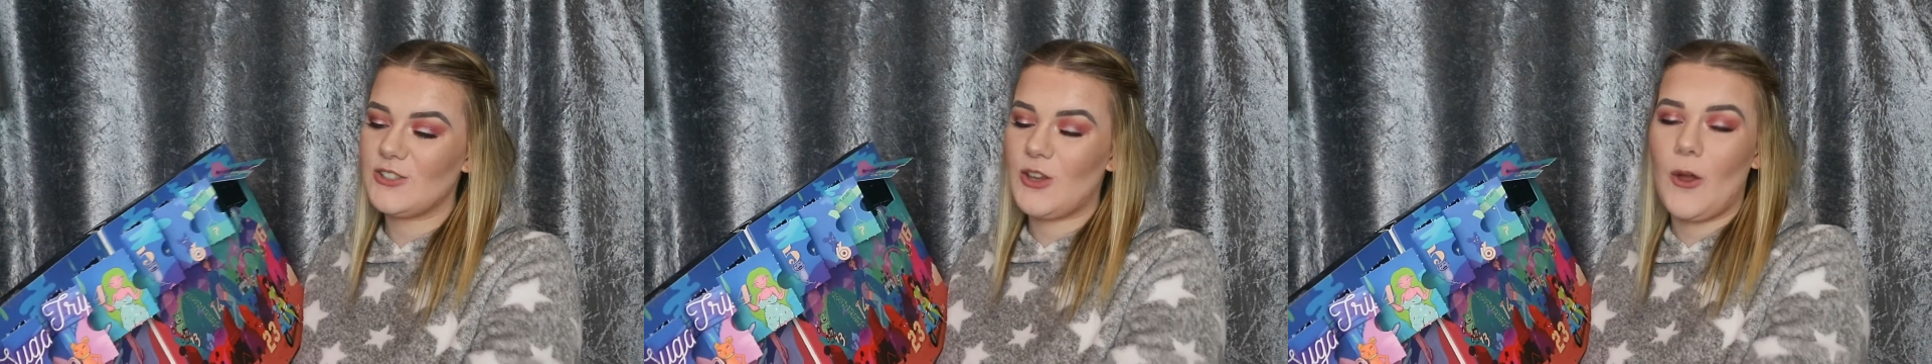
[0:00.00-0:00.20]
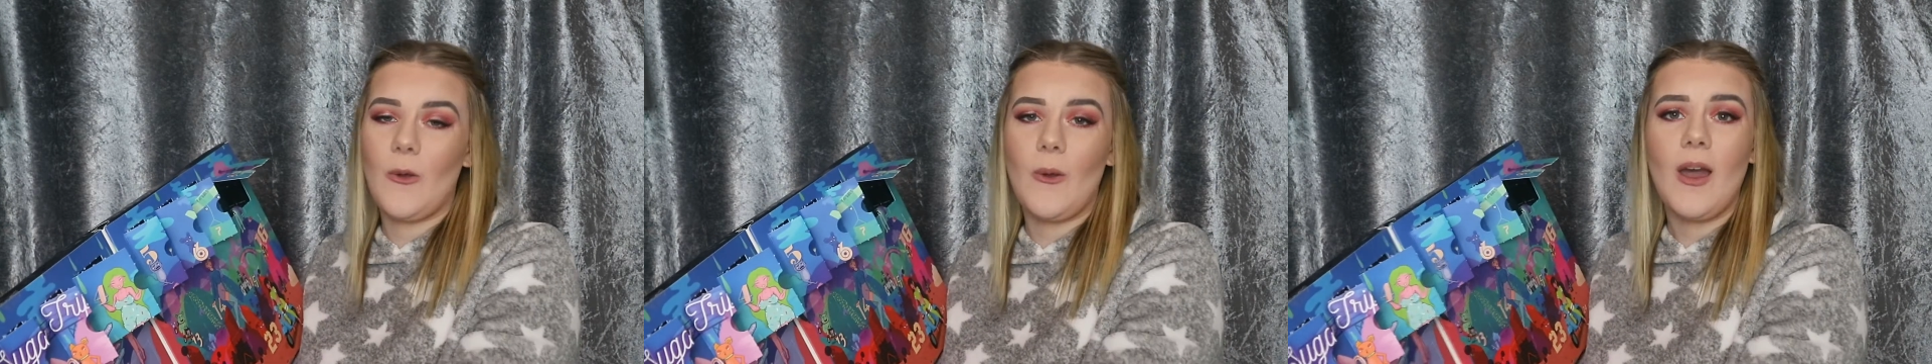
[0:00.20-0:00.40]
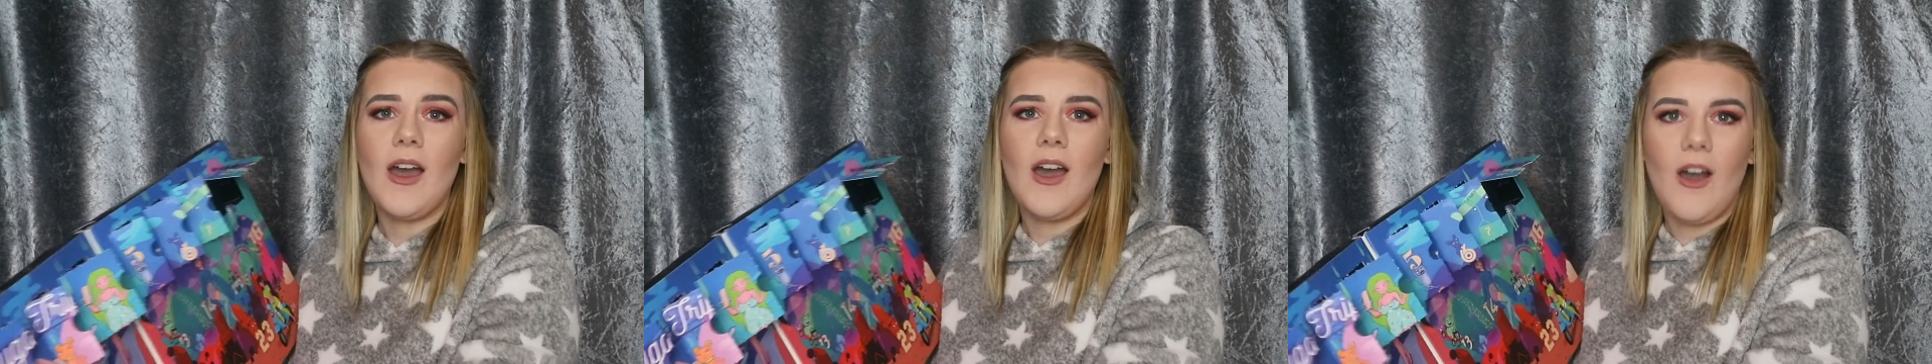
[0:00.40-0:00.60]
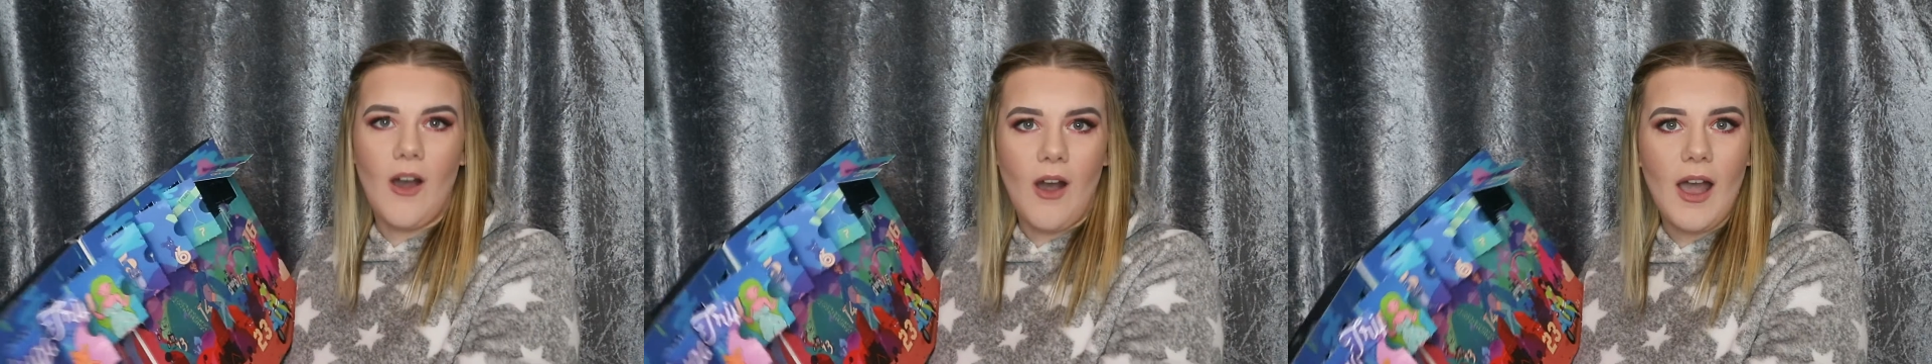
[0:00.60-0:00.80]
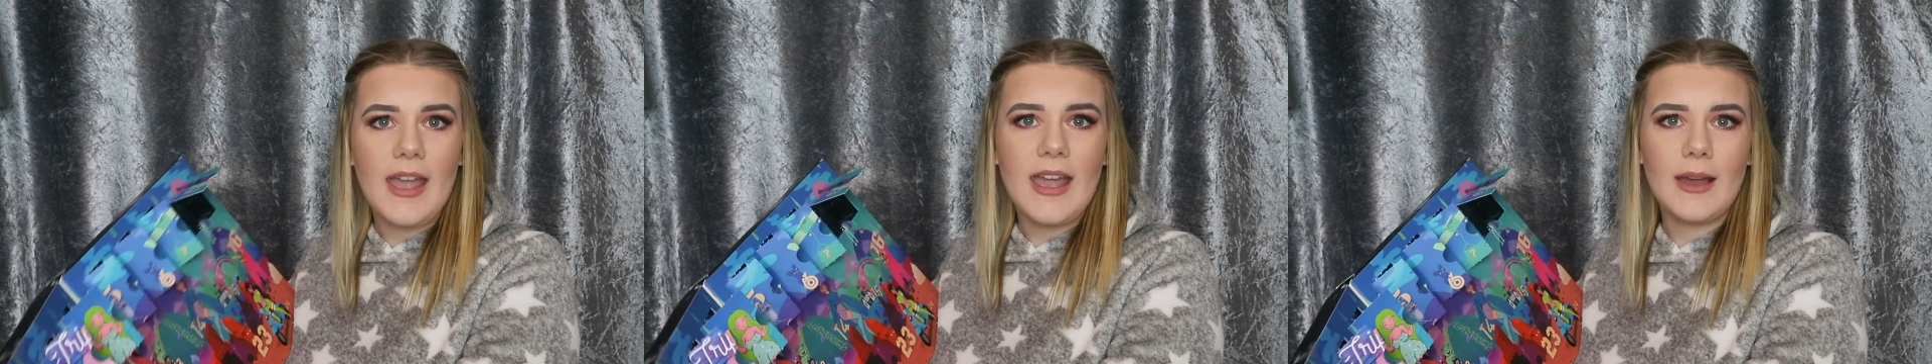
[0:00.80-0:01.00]
So
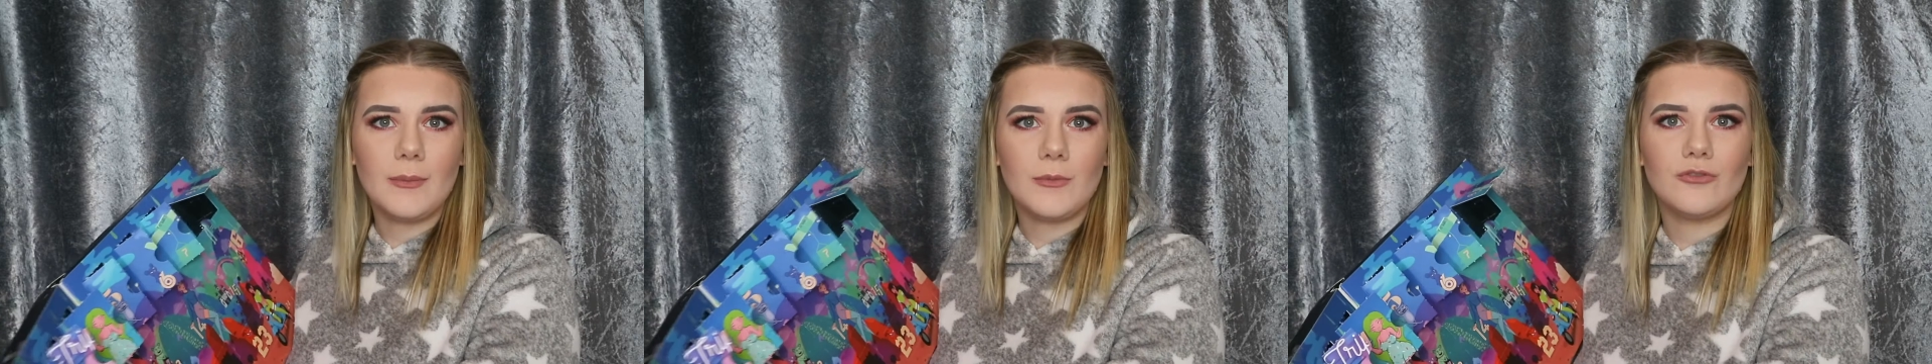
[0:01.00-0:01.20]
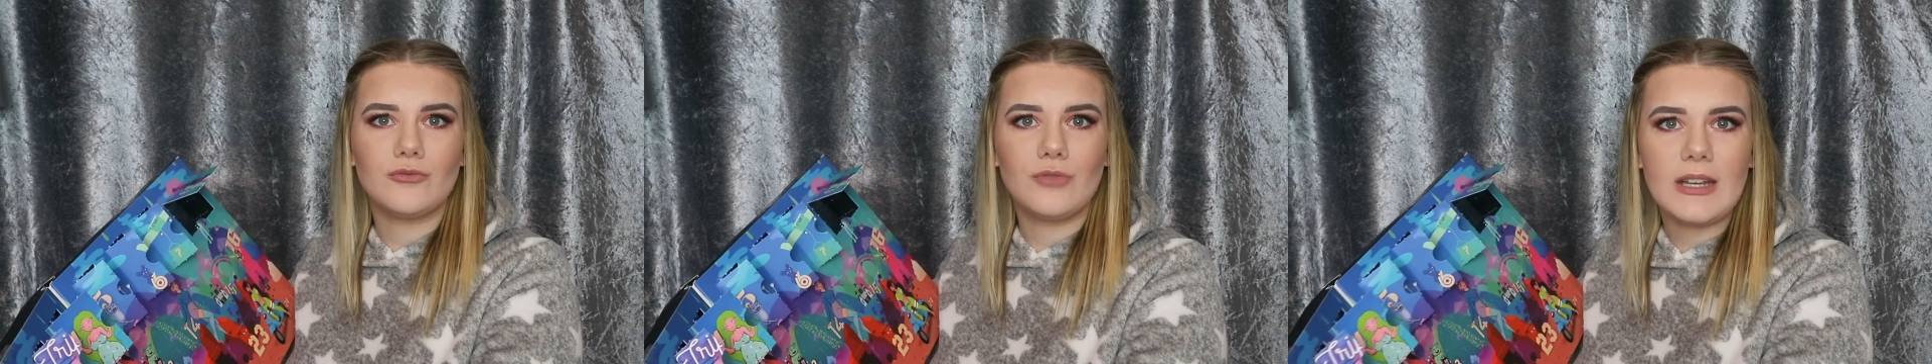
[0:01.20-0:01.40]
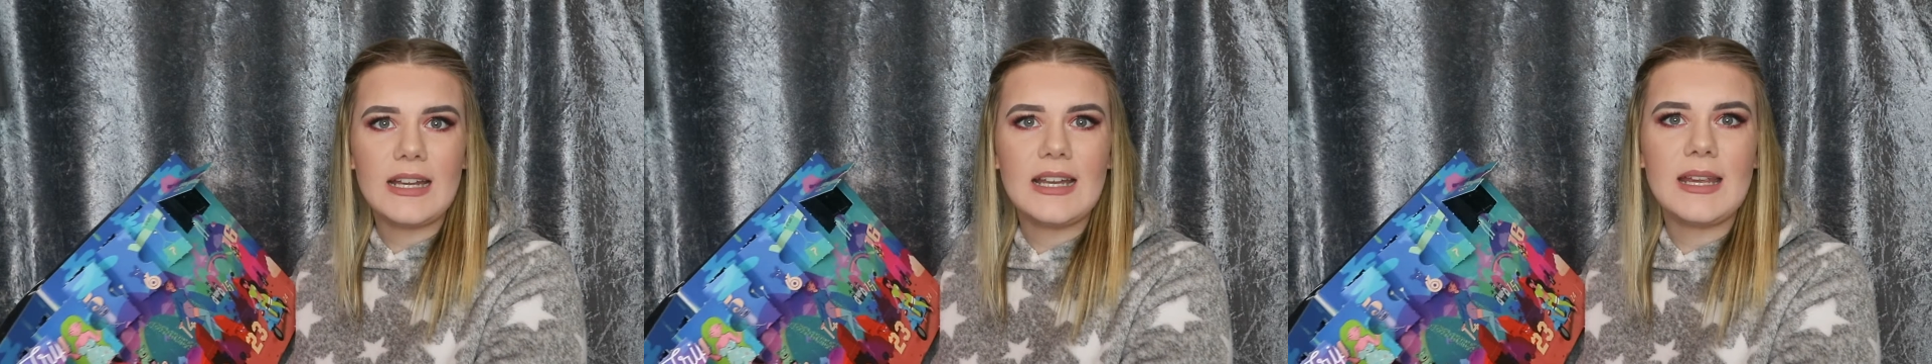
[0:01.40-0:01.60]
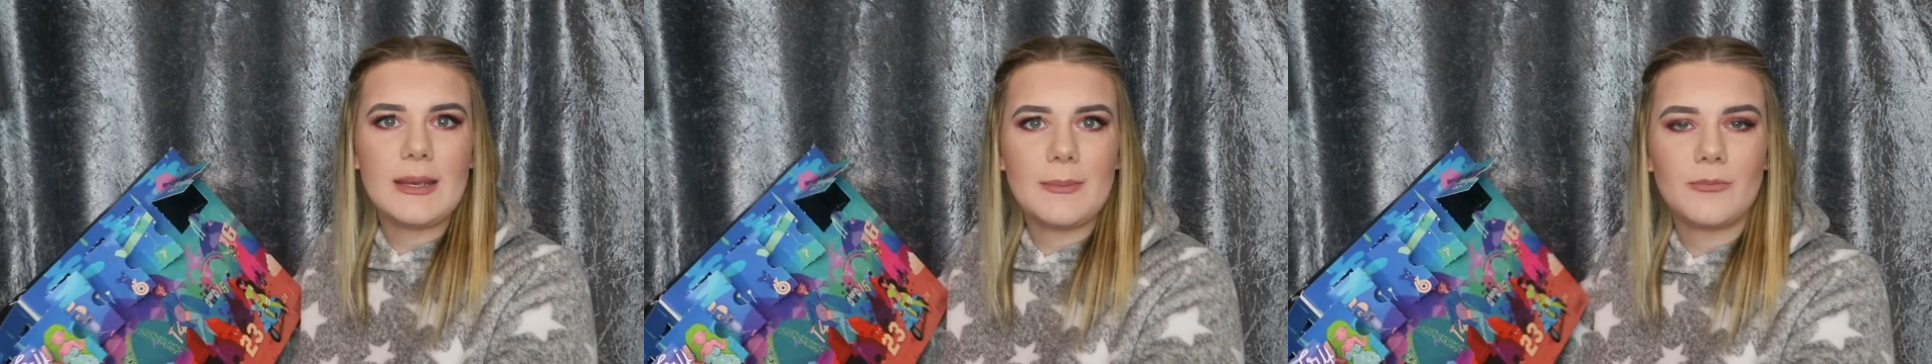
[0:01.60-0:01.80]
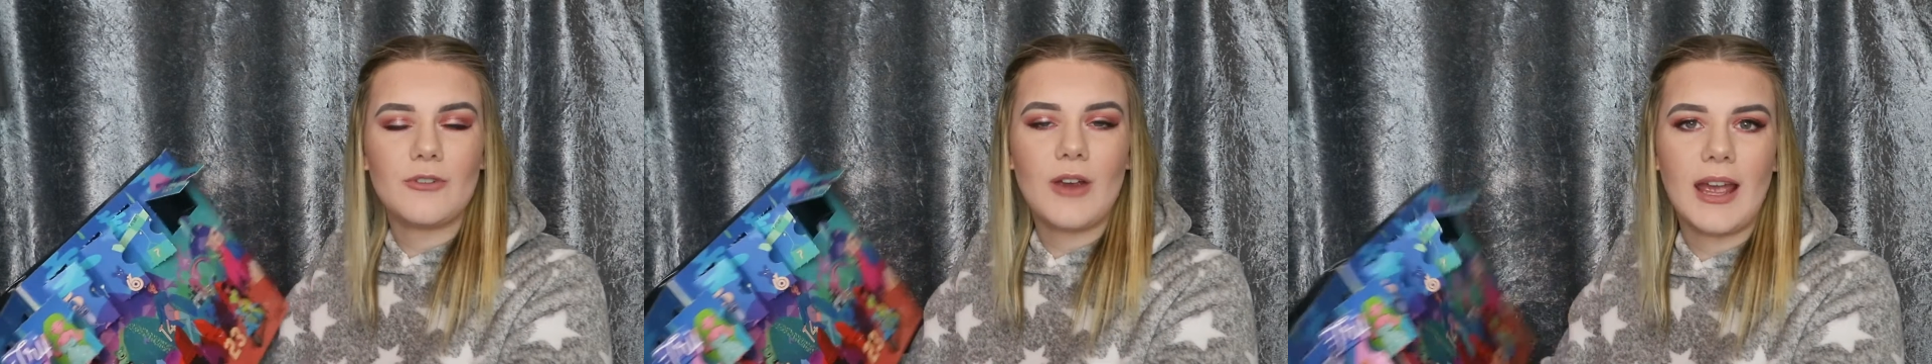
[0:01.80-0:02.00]
I am really
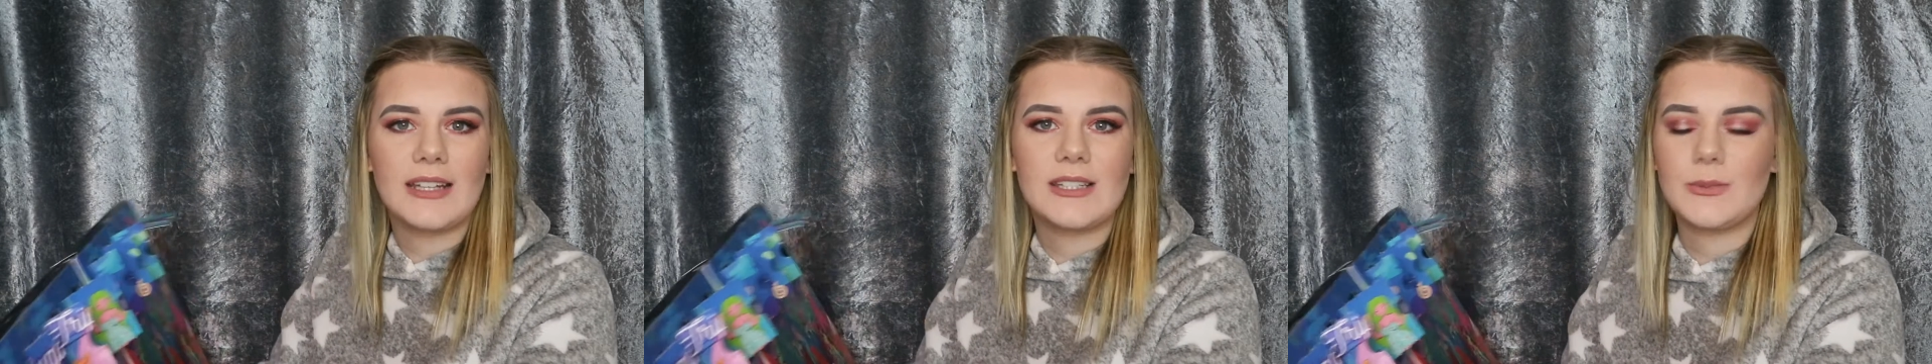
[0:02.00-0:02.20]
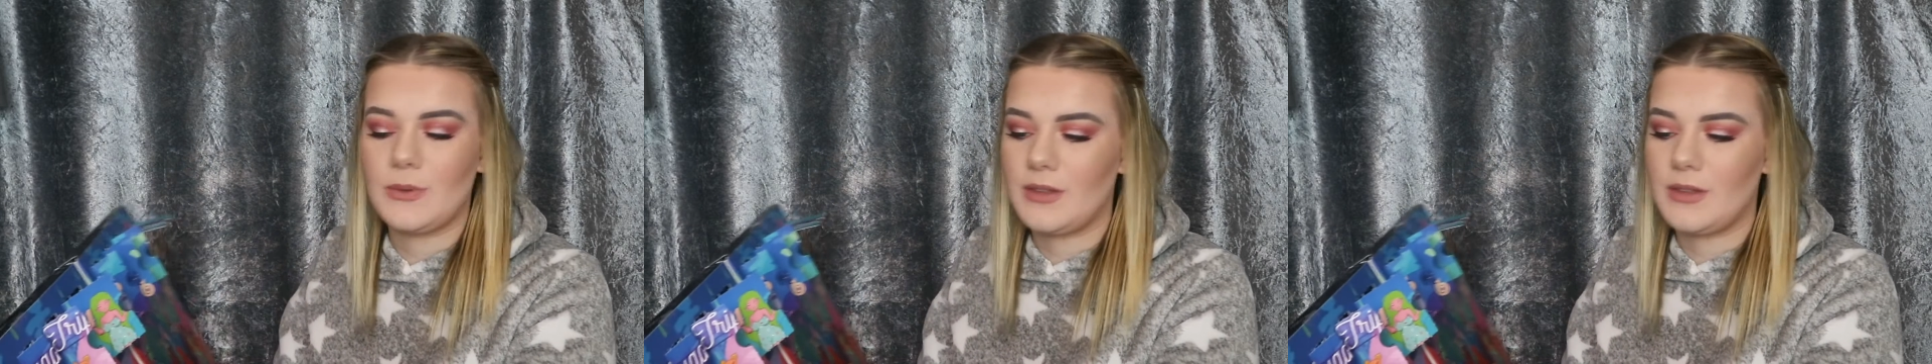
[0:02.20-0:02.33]
impressed